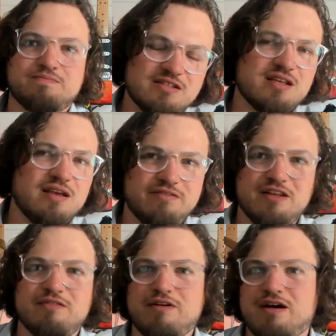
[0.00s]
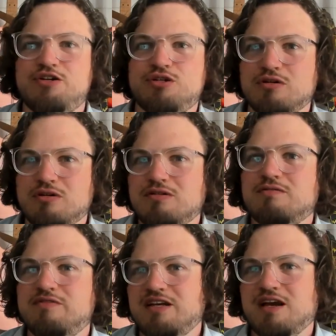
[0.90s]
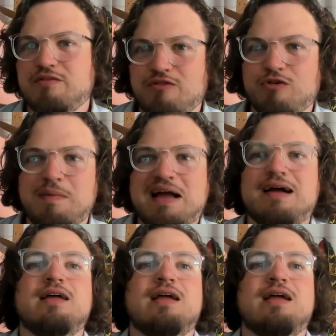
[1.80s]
served in a very short video format,